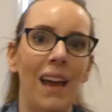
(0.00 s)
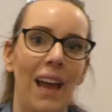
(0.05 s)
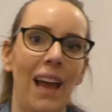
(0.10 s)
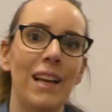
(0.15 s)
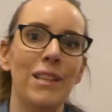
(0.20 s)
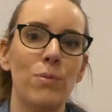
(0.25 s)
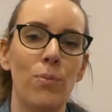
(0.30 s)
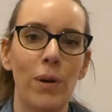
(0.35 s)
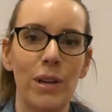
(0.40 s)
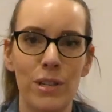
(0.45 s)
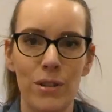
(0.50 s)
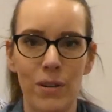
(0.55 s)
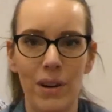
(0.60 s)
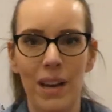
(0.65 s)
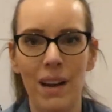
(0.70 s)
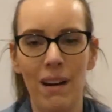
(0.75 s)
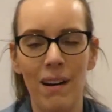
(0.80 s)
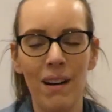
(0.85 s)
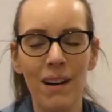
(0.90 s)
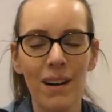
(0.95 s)
it's winter
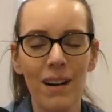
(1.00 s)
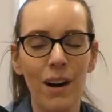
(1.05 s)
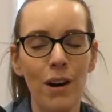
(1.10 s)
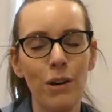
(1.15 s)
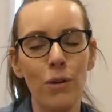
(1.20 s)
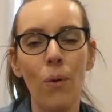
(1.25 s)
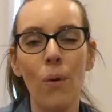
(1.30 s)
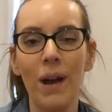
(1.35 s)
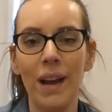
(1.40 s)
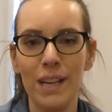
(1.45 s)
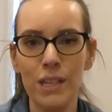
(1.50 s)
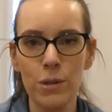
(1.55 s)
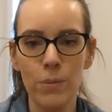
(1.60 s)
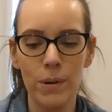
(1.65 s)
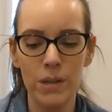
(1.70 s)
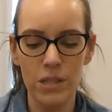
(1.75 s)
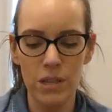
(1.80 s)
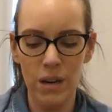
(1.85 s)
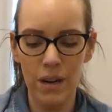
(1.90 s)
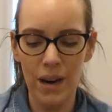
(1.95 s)
here, or going into
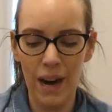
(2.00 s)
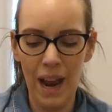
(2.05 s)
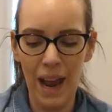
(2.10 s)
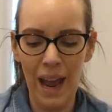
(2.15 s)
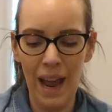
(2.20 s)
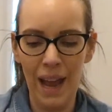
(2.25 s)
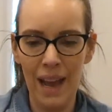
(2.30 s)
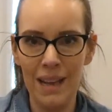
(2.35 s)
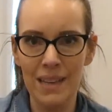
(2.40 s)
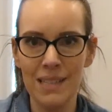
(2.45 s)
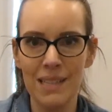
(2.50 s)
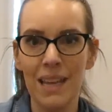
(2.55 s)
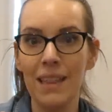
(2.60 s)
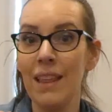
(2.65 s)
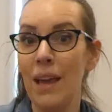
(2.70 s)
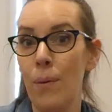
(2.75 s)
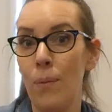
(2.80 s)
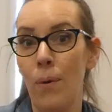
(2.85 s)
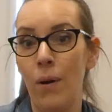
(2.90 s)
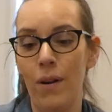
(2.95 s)
winter, and
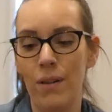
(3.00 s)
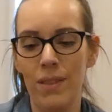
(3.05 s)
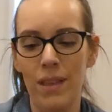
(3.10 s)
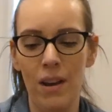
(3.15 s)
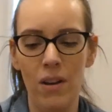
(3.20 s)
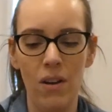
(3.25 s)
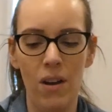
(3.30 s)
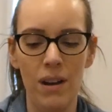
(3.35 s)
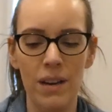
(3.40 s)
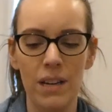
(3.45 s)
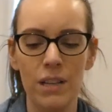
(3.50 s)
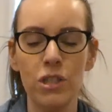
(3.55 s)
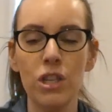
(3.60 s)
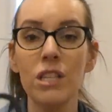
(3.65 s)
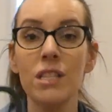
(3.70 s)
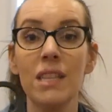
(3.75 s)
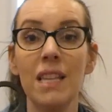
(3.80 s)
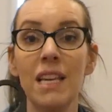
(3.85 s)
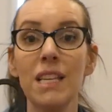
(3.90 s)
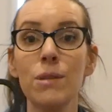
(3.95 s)
they were, thank God.
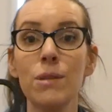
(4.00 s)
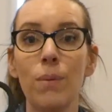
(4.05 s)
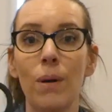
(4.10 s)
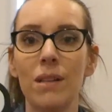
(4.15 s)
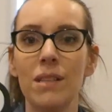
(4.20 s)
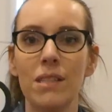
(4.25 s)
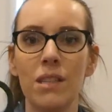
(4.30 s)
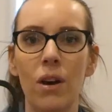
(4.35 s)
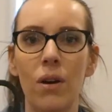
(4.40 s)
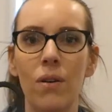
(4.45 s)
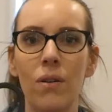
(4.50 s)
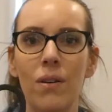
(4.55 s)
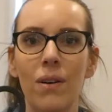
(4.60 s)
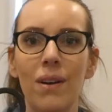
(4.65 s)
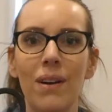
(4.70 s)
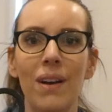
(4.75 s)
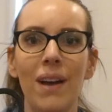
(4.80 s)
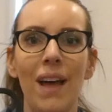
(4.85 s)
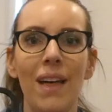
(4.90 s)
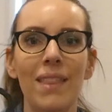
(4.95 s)
Just these ones though.
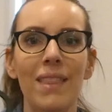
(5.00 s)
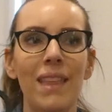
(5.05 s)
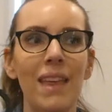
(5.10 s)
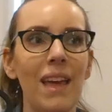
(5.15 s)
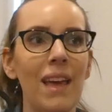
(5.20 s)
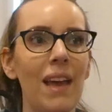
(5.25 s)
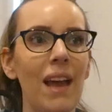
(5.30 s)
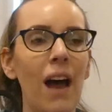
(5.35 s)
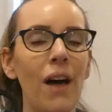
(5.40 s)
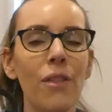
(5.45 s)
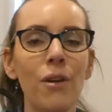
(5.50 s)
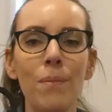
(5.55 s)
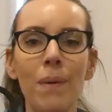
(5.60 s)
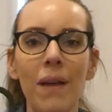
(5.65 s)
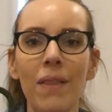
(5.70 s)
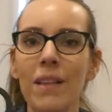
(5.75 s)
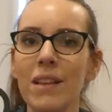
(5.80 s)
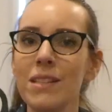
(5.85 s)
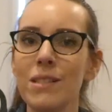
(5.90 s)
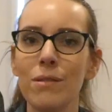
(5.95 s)
The other
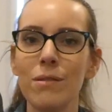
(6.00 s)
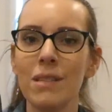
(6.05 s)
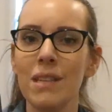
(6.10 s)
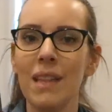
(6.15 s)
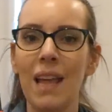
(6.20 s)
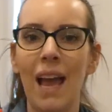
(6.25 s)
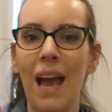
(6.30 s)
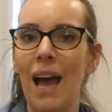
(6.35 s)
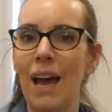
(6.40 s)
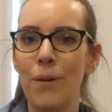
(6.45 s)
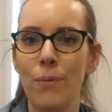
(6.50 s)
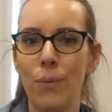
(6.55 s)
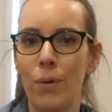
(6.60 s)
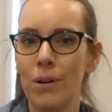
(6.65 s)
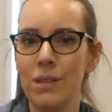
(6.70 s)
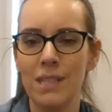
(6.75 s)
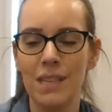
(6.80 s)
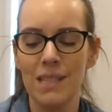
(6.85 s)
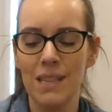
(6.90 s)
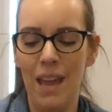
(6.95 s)
bathing suits that they had
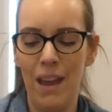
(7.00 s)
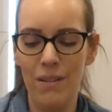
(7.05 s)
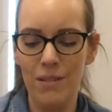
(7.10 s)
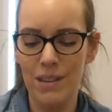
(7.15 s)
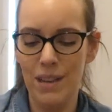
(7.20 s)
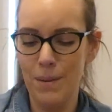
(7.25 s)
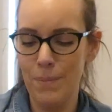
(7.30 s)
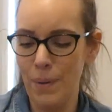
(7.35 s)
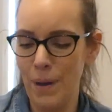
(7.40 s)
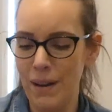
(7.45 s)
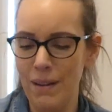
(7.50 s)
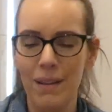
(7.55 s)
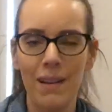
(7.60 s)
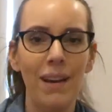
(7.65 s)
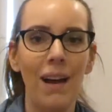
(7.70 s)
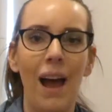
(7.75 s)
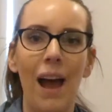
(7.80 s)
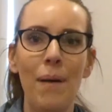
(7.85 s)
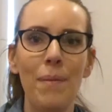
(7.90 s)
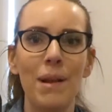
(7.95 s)
weren't discounted, but
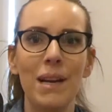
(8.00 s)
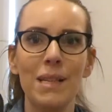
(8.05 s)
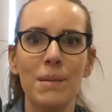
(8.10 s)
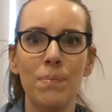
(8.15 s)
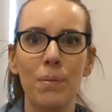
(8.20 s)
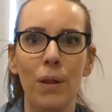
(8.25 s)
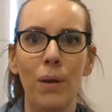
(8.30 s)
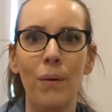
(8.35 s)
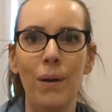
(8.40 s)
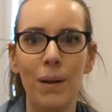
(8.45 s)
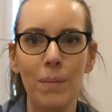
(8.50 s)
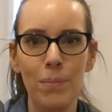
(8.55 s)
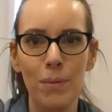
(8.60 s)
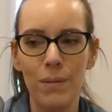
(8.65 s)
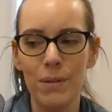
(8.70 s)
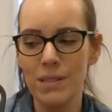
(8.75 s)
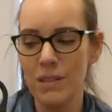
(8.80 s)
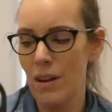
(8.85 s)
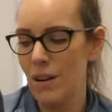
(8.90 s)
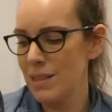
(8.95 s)
I mean, it's Bluey.
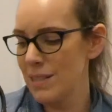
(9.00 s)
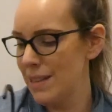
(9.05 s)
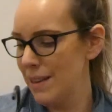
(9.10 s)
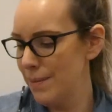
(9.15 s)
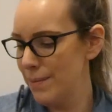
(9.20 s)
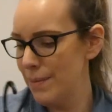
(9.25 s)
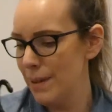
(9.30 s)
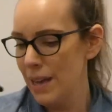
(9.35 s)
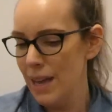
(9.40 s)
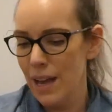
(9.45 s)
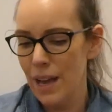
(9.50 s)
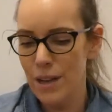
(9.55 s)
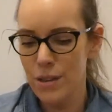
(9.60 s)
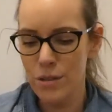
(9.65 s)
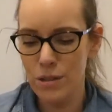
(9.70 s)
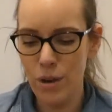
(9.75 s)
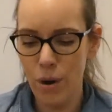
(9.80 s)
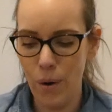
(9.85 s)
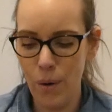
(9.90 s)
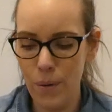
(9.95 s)
Bluey's awesome.
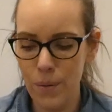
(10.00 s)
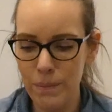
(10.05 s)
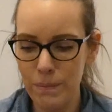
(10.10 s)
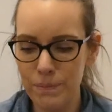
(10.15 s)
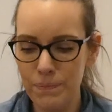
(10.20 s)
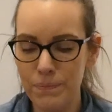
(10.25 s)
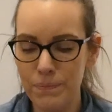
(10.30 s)
So